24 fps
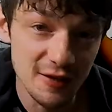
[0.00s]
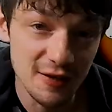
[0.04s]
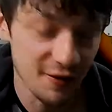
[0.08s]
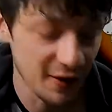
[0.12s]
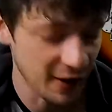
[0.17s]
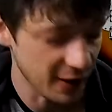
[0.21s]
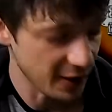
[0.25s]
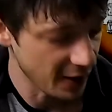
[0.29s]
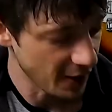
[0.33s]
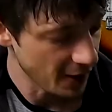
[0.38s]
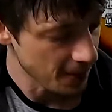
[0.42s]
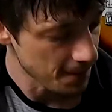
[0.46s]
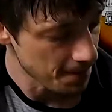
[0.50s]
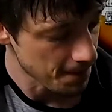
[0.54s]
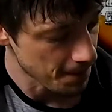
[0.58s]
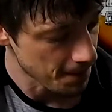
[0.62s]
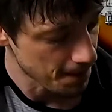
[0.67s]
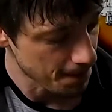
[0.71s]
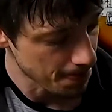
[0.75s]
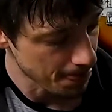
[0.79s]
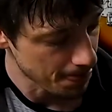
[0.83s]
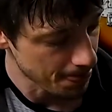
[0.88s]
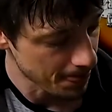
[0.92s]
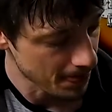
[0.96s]
finger,
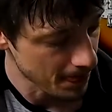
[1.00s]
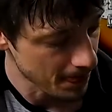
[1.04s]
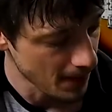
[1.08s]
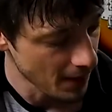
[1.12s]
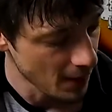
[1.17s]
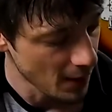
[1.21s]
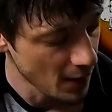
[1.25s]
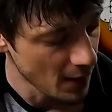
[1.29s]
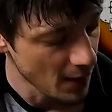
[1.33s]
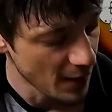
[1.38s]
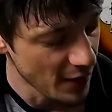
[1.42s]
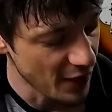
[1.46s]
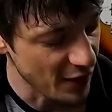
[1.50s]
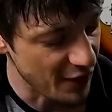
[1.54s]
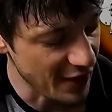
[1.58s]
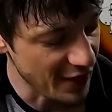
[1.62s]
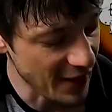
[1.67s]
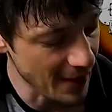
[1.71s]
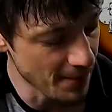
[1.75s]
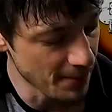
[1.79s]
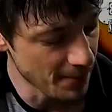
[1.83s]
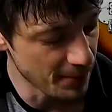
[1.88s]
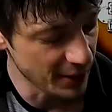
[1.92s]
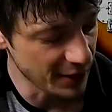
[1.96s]

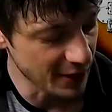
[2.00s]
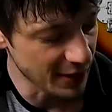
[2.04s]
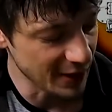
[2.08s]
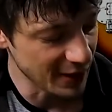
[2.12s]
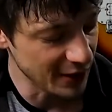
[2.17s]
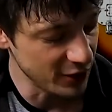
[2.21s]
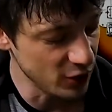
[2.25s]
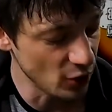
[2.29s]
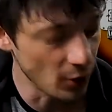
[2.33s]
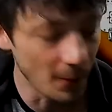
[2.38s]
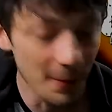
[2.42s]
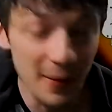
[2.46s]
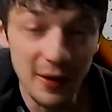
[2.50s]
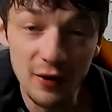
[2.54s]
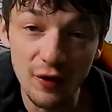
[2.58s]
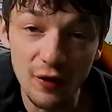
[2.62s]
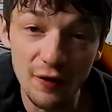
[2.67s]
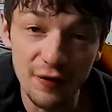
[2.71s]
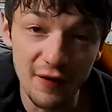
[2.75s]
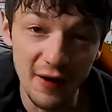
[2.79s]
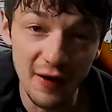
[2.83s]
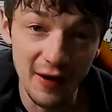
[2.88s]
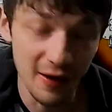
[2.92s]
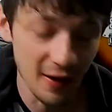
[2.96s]
then bringing in your middle
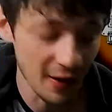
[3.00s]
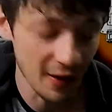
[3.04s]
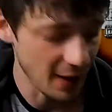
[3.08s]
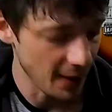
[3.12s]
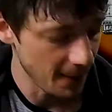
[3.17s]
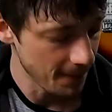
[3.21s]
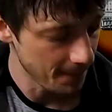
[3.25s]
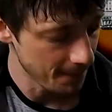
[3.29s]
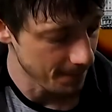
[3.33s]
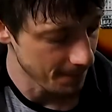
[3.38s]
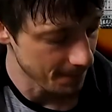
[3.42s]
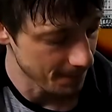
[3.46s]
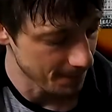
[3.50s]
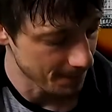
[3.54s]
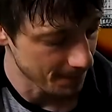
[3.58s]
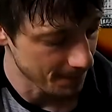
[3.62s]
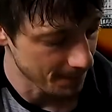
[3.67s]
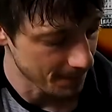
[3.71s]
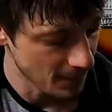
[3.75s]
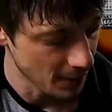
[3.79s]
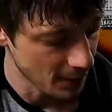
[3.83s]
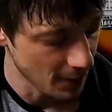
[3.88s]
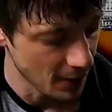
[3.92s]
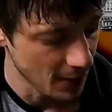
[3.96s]
finger,
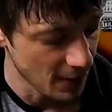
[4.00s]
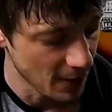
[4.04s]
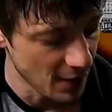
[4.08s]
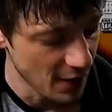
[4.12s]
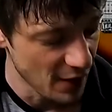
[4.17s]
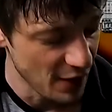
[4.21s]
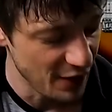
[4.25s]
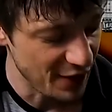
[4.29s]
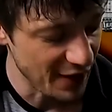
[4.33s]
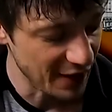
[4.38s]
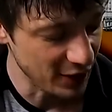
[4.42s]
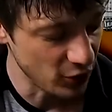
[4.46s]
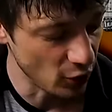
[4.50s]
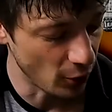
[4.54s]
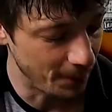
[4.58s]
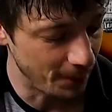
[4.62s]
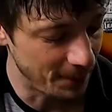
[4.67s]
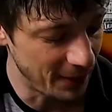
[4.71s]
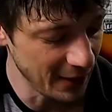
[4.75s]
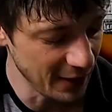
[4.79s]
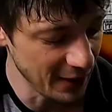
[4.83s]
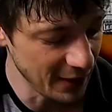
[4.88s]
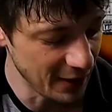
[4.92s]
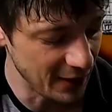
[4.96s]
then your
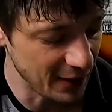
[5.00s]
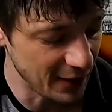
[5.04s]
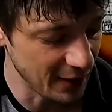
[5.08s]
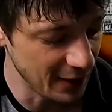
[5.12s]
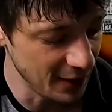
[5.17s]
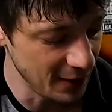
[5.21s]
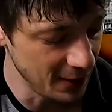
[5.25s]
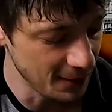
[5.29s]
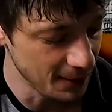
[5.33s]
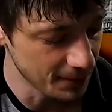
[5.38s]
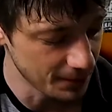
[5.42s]
pinky,